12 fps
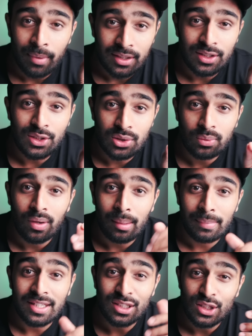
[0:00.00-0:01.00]
by tissue, I
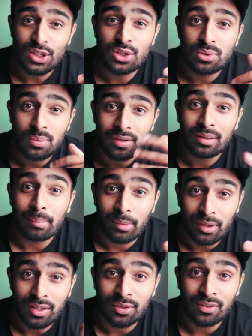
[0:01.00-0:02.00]
mean tissue in the
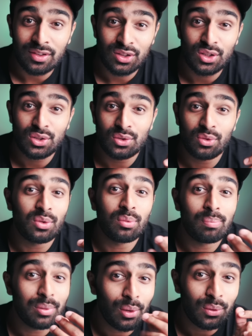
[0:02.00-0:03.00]
body, not the tissue you
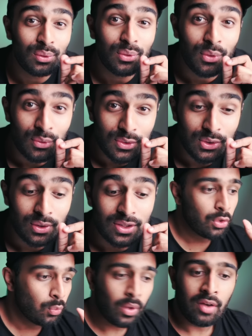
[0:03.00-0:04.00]
blow your nose on.
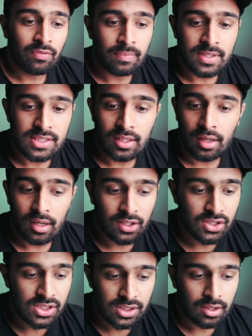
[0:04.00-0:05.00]
So right from the start, I
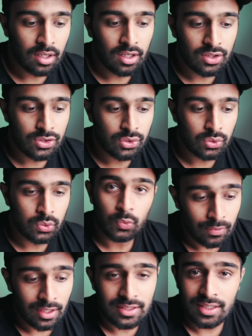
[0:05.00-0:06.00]
just started to
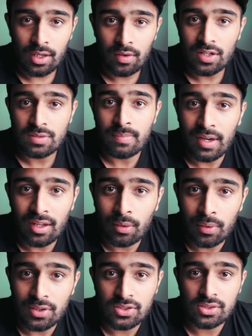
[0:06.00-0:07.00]
write down as many
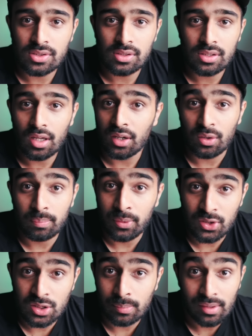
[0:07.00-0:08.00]
questions as I could
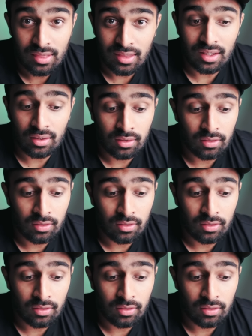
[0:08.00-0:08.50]
possibly think